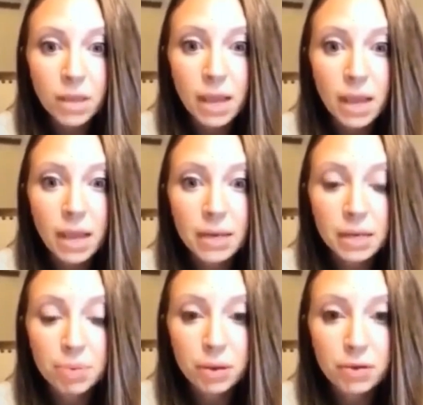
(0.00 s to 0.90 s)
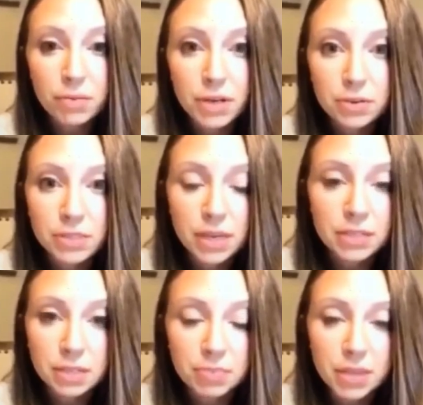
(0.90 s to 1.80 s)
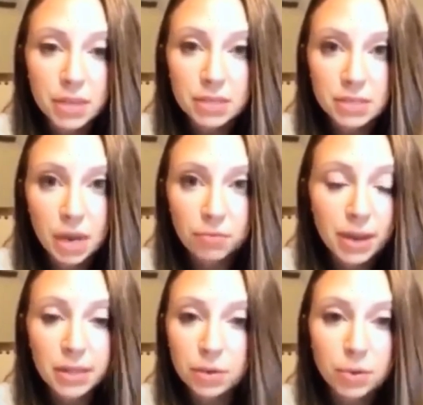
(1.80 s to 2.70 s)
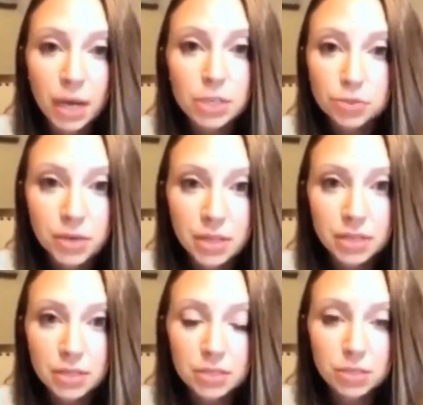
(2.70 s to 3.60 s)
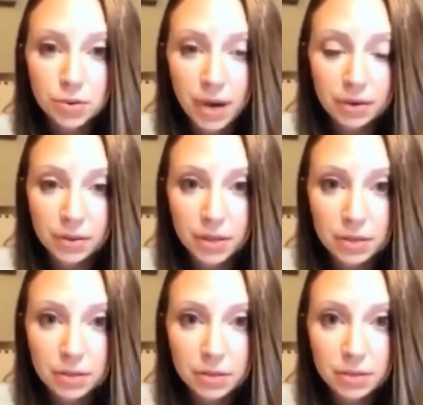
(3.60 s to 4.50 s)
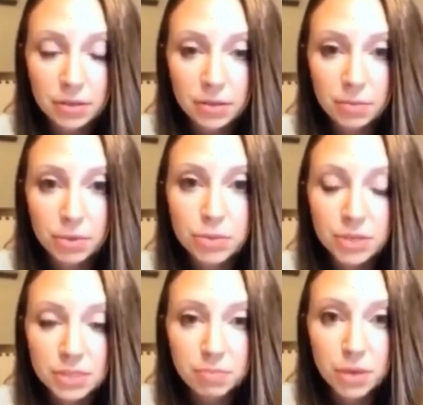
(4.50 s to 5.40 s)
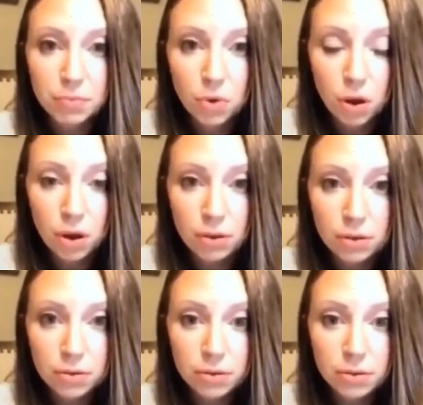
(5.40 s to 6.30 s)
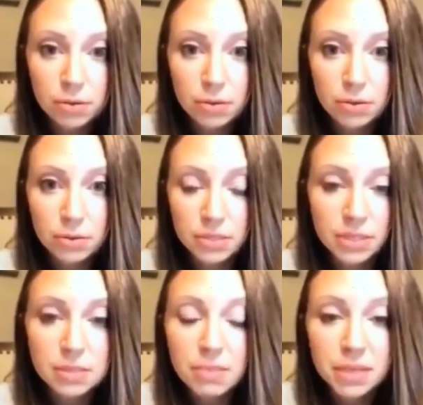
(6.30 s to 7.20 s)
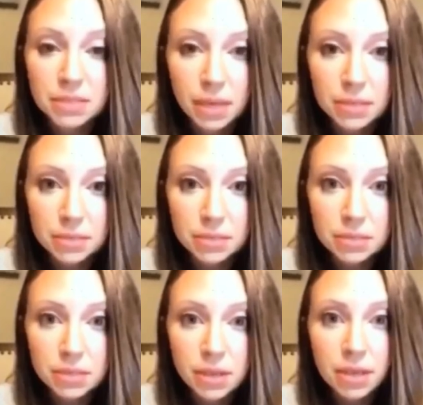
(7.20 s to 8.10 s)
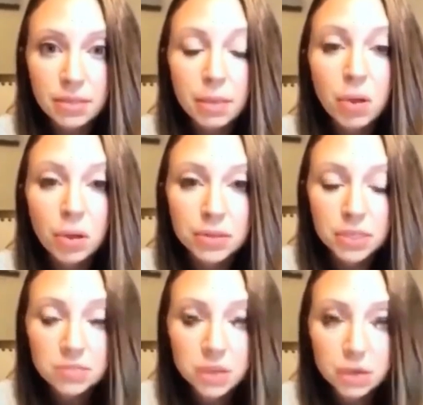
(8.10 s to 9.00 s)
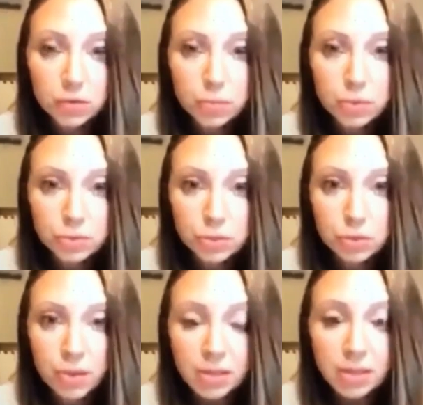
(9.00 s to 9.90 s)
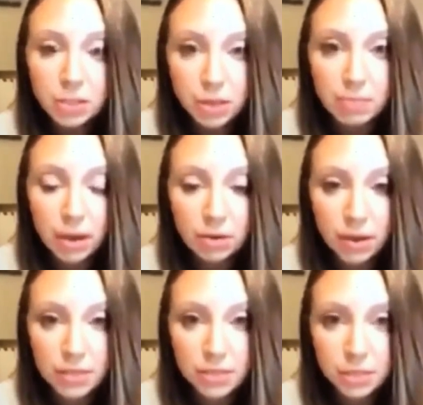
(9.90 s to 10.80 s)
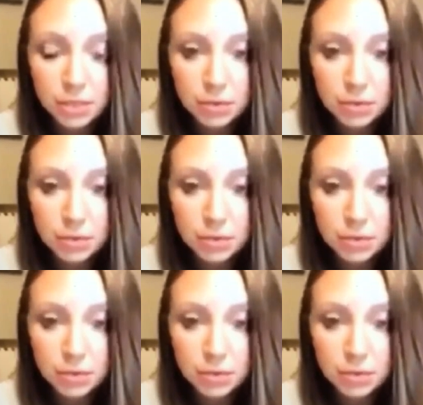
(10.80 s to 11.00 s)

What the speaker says: and he put out a video saying something is not right, like we're not treating this correctly. We're doing something wrong. This doesn't make sense. They pulled his video from YouTube and they took him out of ICU